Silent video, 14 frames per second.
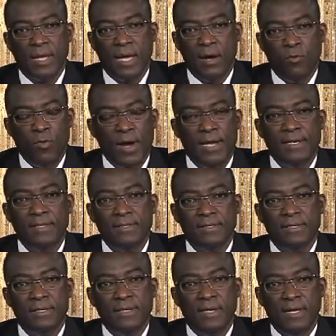And when
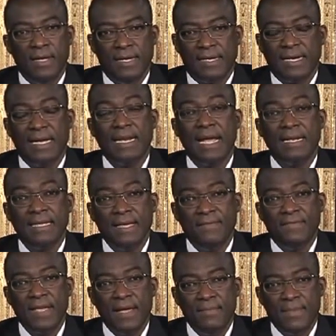he cannot
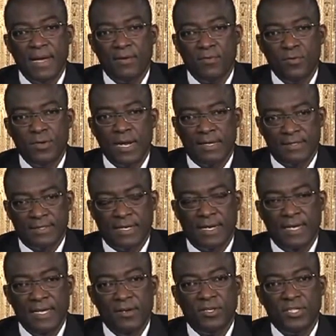give them a good answer,
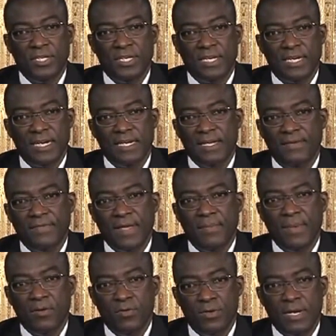he or she cannot give
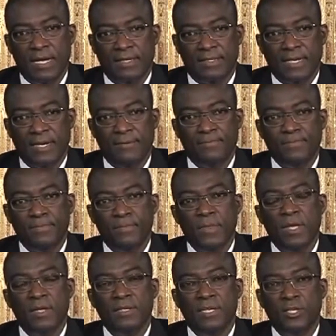them a good answer,
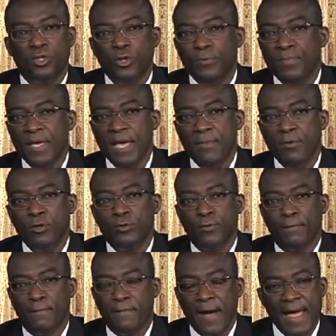they should be able
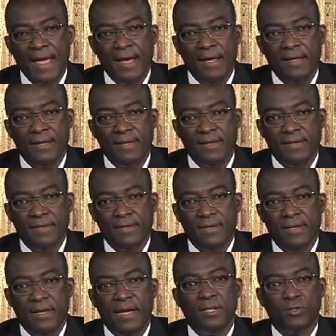to fire
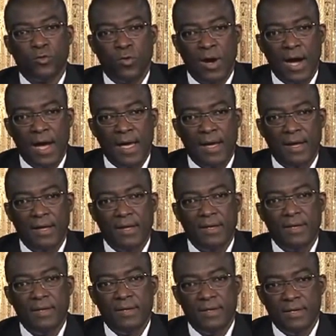and to hire
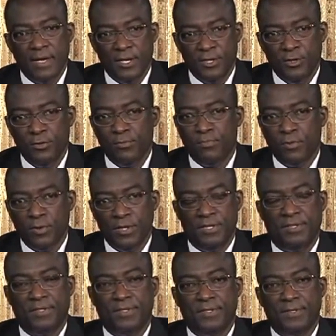a new
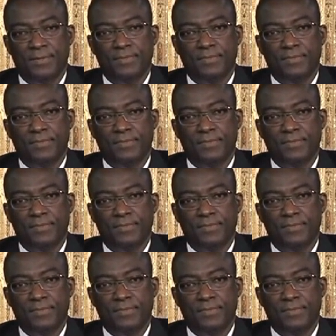police.